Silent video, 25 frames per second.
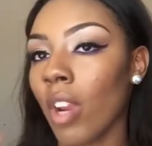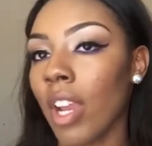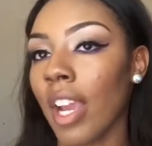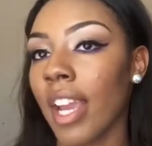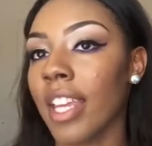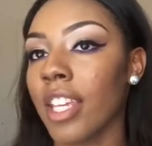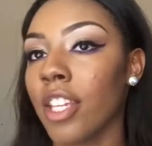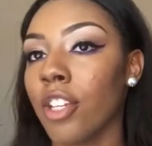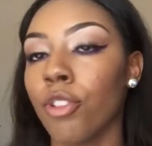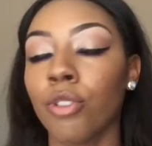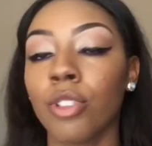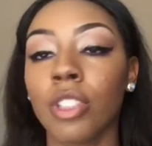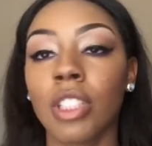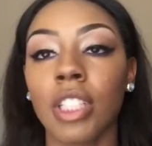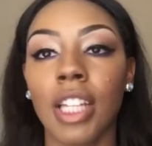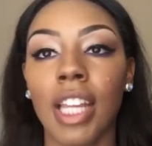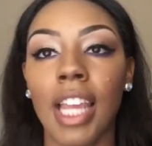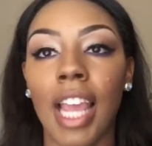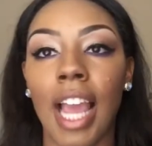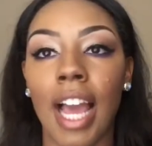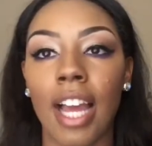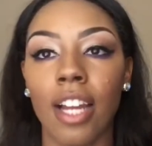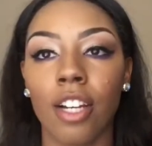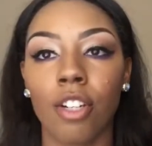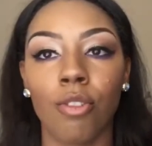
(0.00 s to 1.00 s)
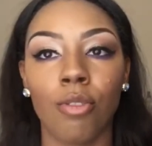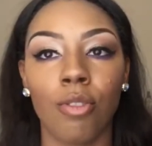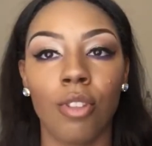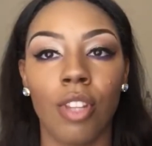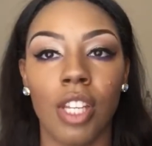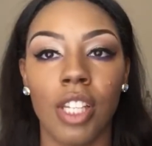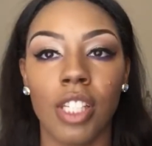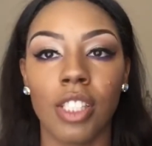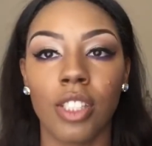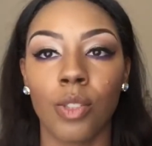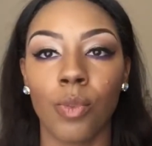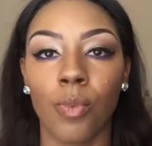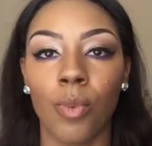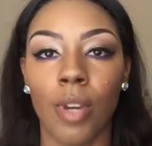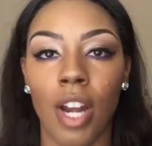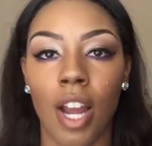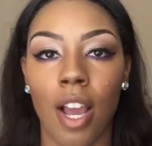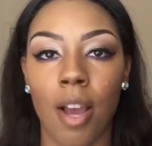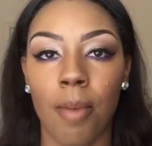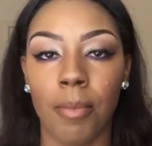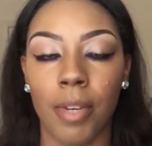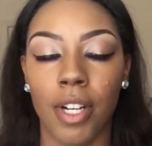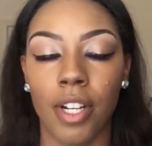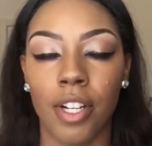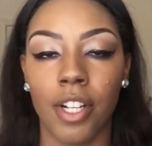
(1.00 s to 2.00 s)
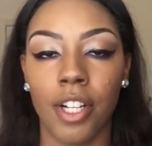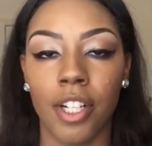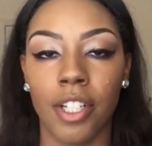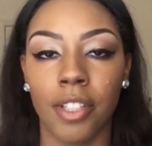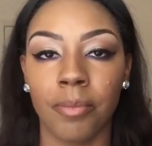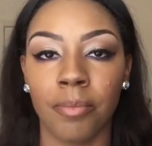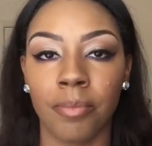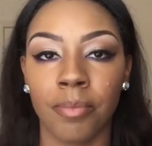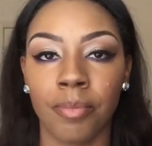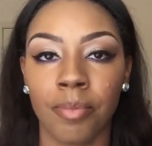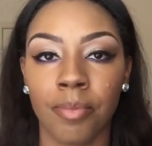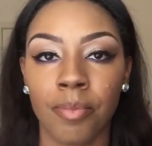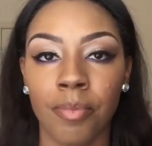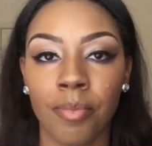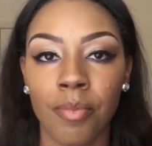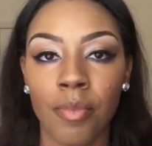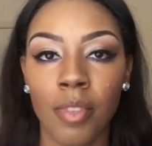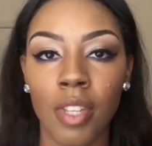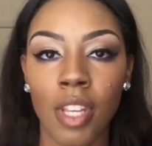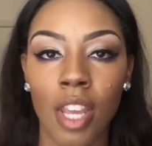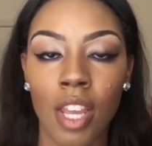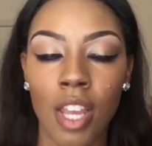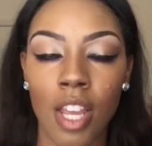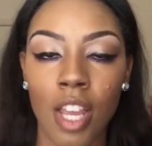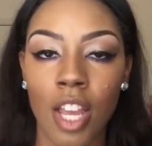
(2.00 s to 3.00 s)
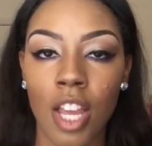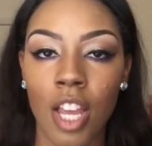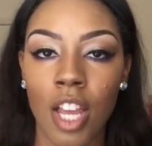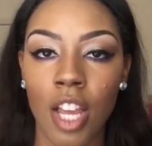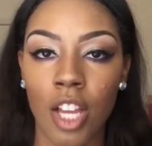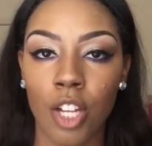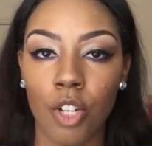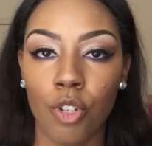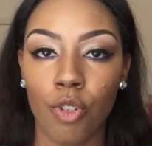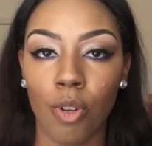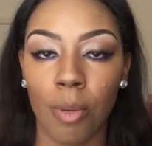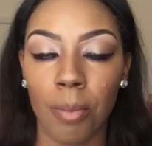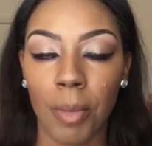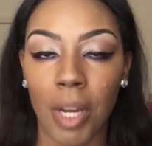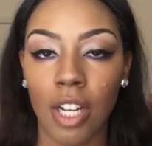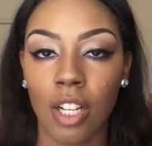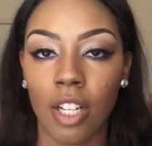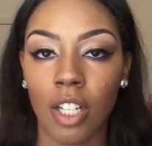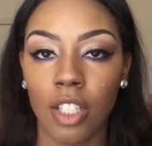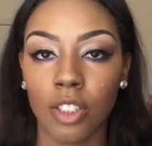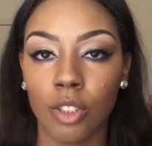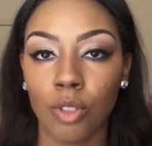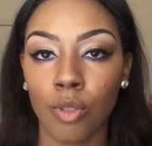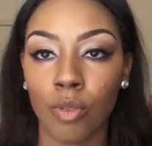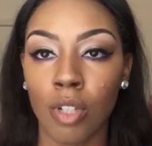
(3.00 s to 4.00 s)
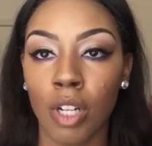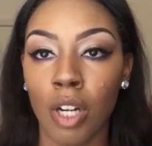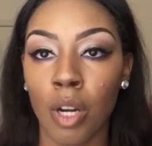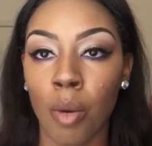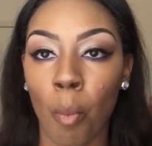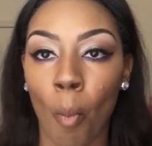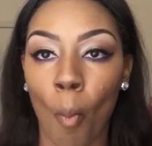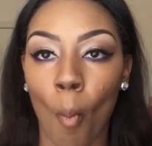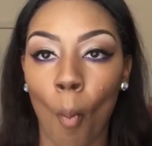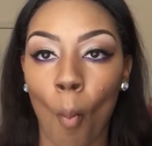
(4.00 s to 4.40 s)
And usually I do this when I'm doing my contour,